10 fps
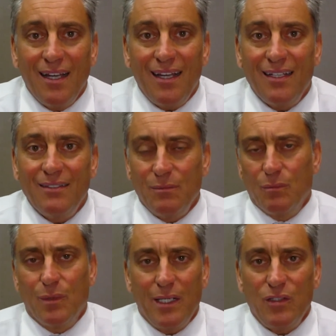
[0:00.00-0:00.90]
And
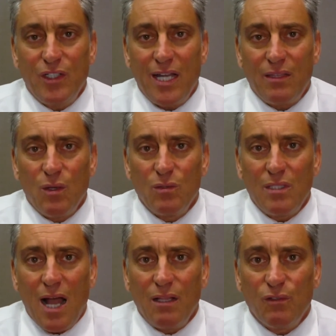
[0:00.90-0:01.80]
where did you get those
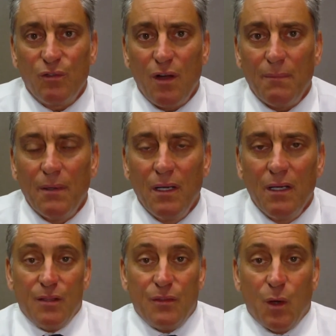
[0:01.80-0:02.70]
dollars from?
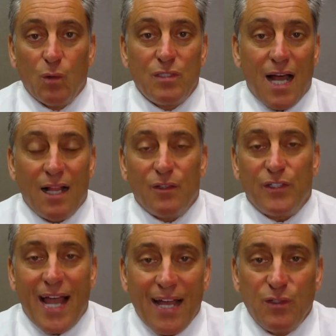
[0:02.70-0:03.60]
Those
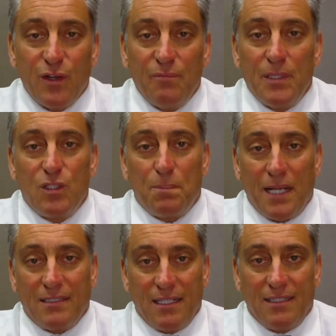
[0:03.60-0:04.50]
dollars had to have been
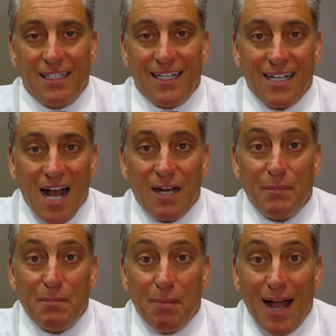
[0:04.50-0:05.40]
spent into the
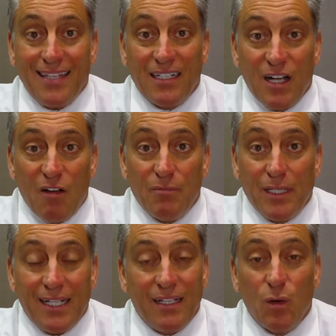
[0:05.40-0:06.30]
economy by the
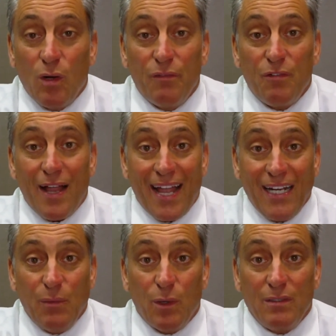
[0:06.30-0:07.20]
government in order for
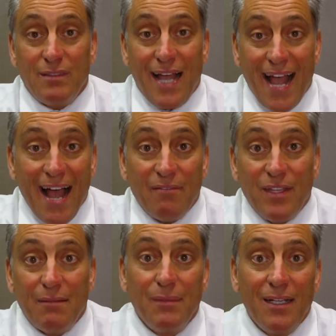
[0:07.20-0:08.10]
anyone to
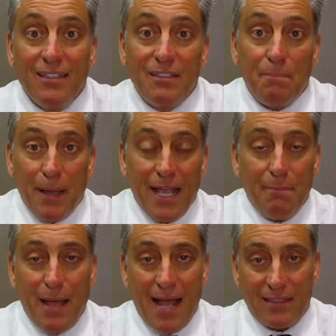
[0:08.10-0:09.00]
have them to
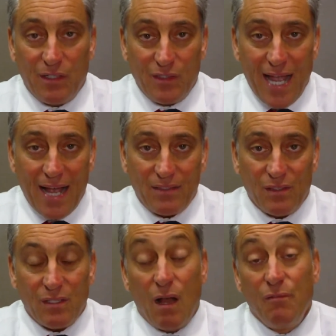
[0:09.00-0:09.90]
pay back their
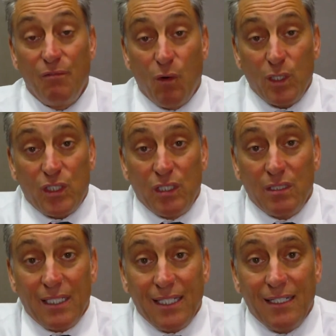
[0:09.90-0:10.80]
taxes.
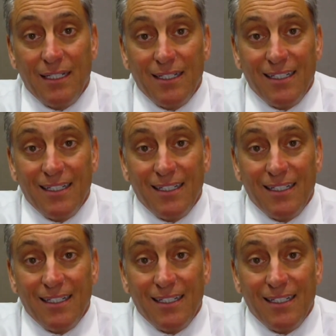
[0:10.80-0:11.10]
Unfortunately,